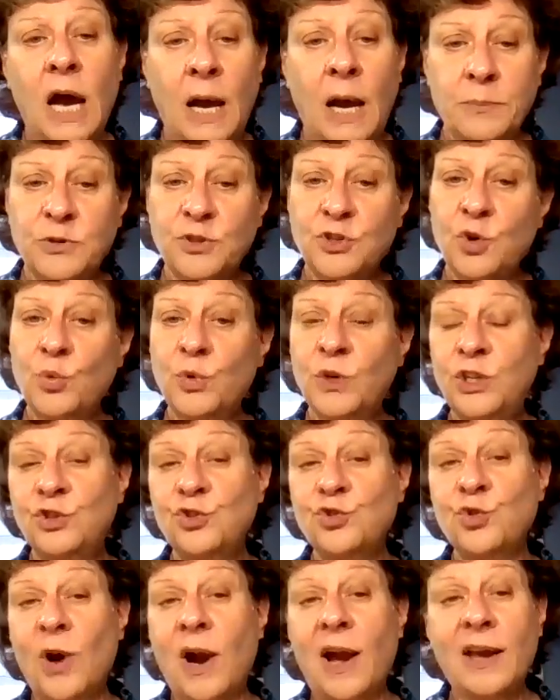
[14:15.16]
So when you
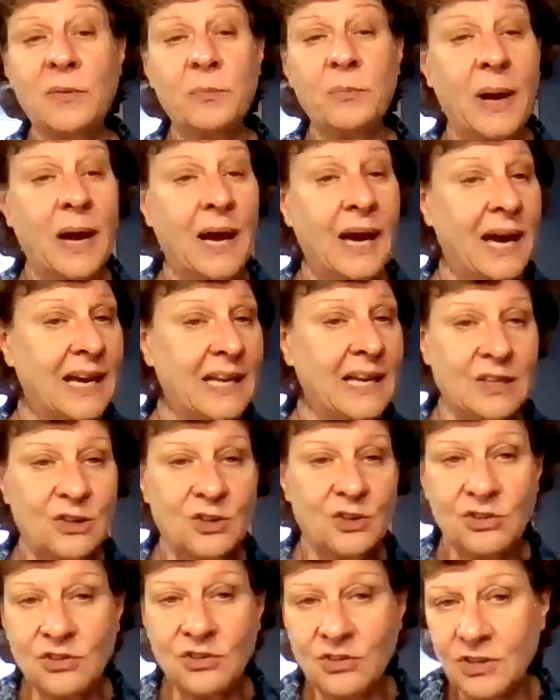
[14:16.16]
drive by,
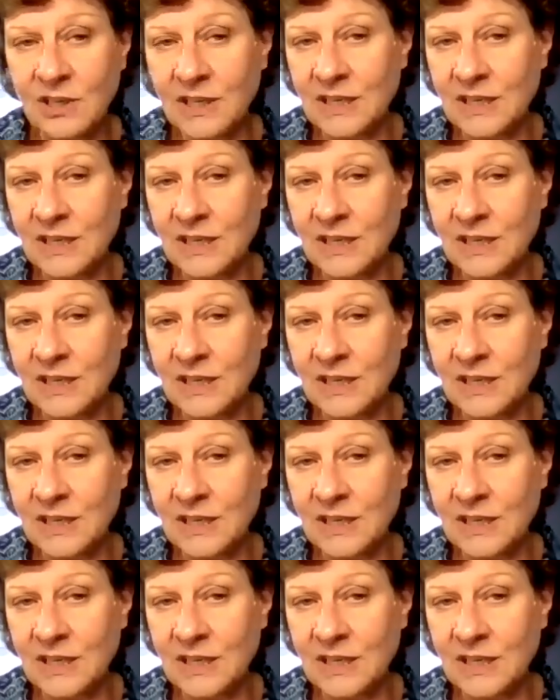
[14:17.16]
there